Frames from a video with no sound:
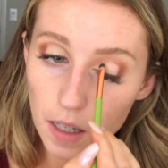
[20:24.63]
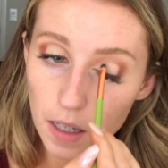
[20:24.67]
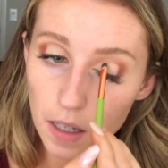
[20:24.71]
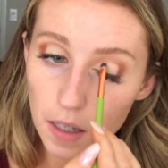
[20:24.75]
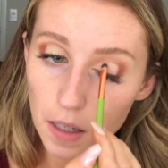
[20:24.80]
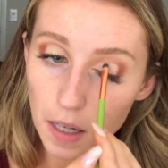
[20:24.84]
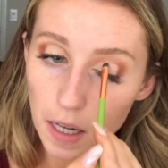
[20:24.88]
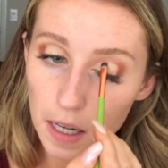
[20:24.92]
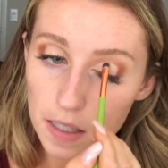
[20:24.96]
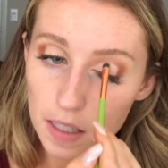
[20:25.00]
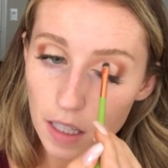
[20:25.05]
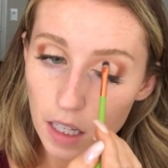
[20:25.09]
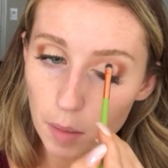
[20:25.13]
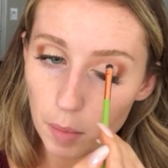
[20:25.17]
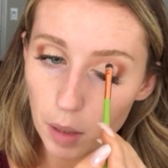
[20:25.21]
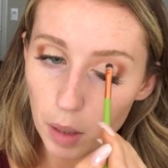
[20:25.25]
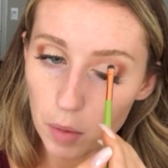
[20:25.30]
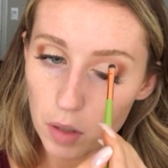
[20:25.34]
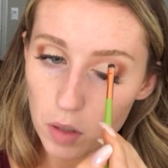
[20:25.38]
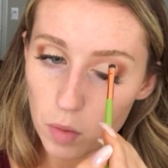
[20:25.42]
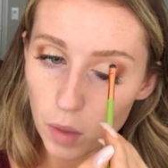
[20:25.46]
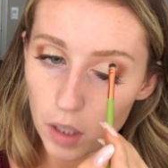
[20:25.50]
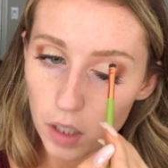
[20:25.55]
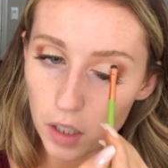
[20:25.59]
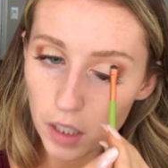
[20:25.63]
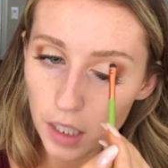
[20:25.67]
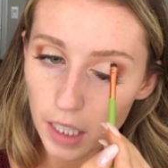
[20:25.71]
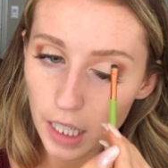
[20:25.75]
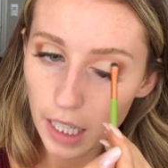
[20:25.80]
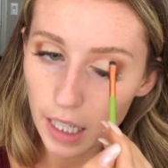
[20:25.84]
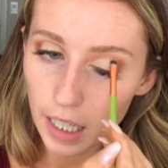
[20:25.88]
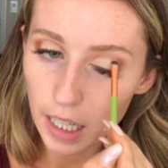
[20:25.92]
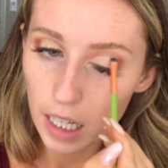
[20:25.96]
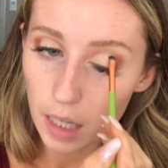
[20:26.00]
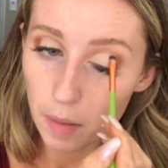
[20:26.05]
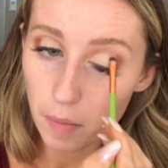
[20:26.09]
In case anybody was
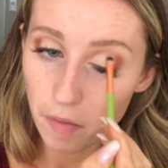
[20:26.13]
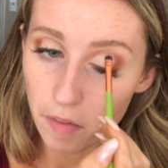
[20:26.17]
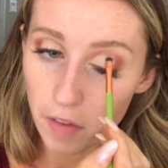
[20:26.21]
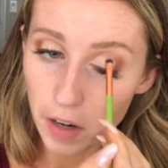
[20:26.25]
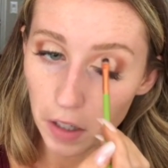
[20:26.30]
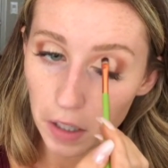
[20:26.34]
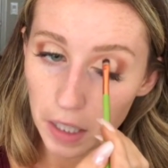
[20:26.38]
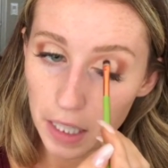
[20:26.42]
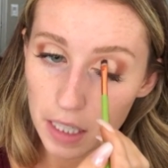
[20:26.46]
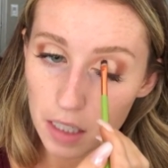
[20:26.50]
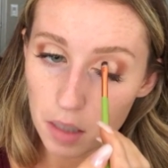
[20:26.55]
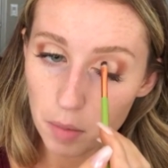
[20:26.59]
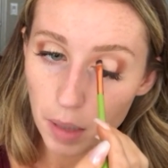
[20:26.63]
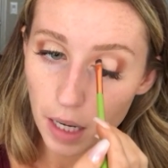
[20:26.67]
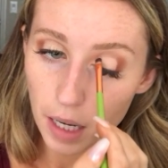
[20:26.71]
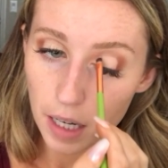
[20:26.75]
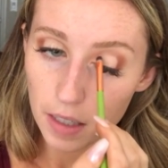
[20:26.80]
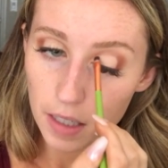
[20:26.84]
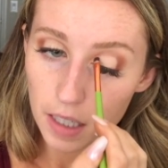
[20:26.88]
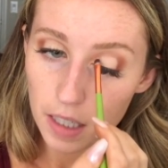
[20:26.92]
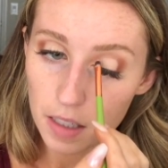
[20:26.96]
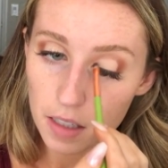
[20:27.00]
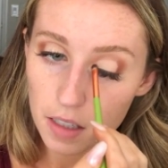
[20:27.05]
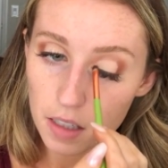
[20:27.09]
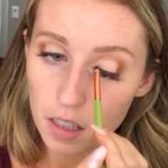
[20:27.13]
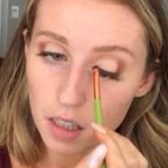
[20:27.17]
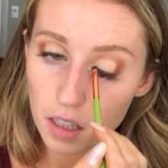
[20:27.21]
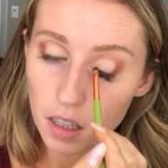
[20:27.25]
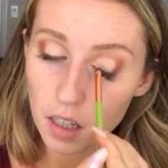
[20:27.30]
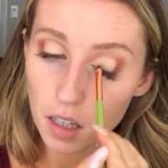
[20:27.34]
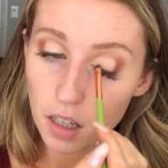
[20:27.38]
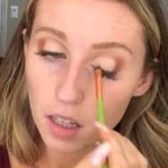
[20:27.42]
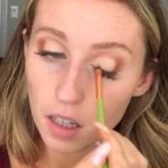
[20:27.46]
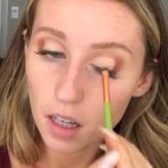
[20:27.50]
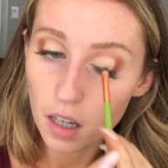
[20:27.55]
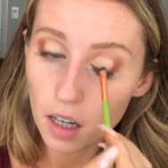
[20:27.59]
wondering, I am very independent
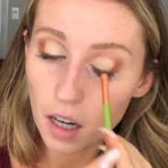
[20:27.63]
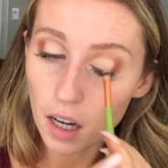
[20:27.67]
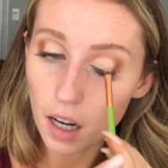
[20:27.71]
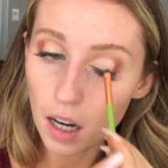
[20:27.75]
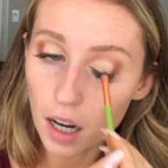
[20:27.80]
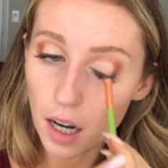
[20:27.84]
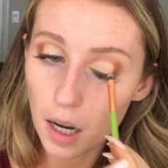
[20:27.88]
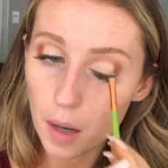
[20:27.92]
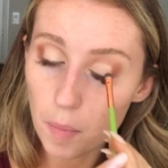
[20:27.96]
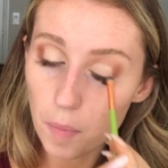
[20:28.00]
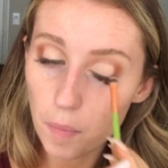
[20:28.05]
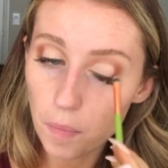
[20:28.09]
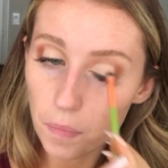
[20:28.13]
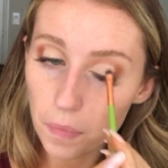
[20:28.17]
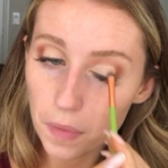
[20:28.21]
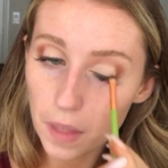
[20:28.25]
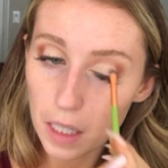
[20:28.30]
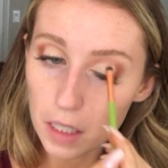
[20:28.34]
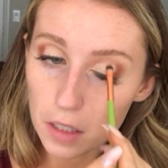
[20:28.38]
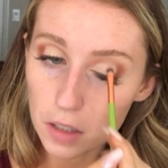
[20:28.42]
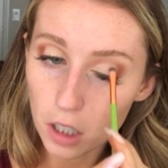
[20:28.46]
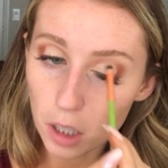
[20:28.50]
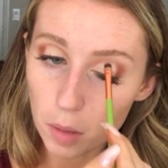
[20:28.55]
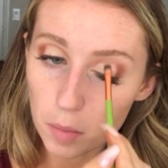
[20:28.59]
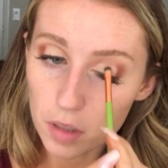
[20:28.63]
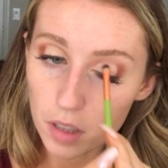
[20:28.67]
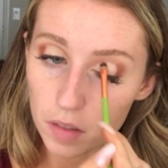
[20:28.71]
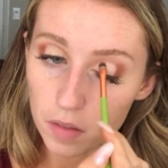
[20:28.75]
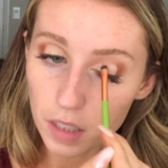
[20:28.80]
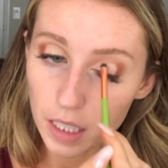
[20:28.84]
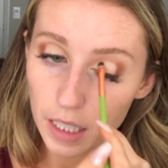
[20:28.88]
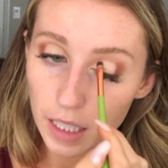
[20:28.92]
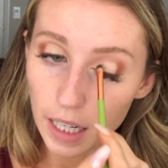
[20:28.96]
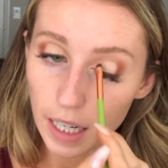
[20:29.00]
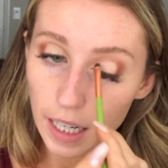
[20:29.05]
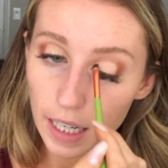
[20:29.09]
um, in terms of
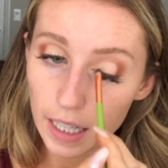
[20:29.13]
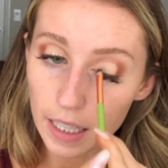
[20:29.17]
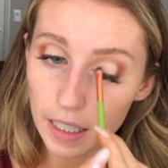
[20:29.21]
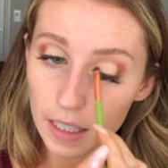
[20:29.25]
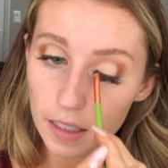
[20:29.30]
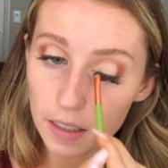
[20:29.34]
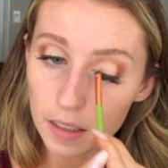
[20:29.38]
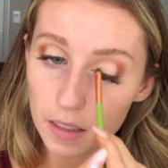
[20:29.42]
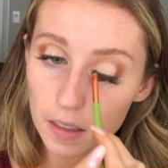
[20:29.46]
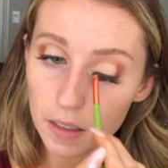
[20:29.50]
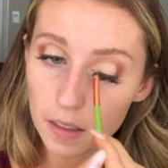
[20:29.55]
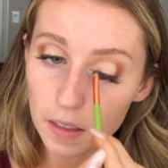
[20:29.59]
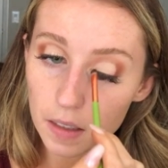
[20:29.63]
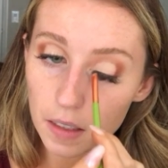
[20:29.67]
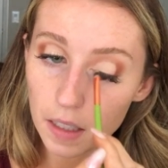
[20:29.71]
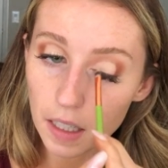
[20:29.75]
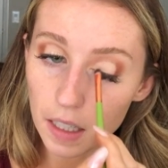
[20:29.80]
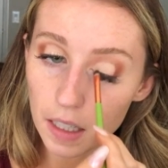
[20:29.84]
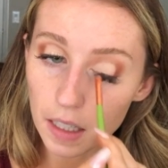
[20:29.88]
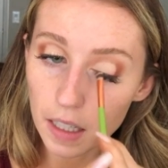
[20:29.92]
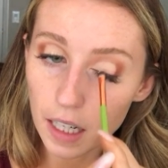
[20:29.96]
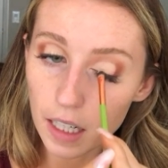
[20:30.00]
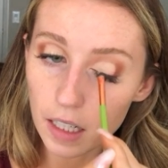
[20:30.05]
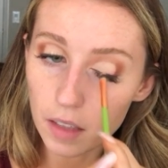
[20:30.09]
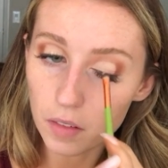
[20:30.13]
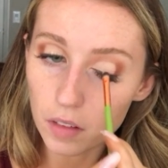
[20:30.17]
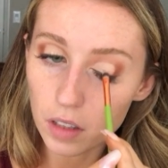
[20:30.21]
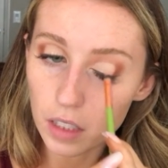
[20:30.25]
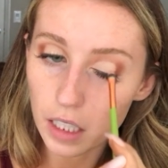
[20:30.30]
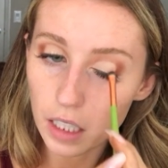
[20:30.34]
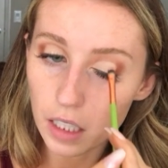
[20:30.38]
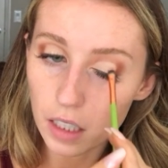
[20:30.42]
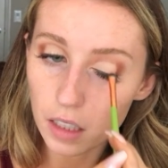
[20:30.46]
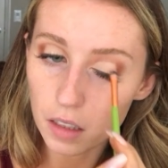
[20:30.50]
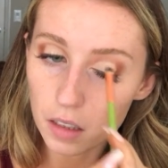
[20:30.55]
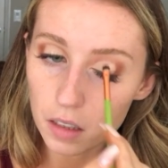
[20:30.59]
like I can kind of
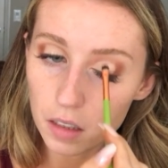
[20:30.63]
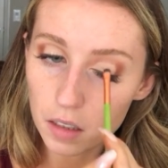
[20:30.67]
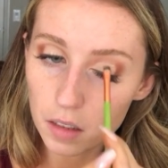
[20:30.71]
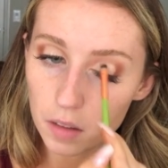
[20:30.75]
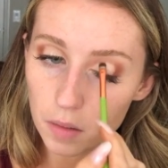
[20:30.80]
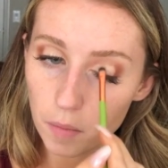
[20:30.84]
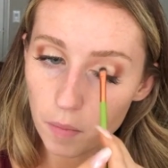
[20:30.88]
lean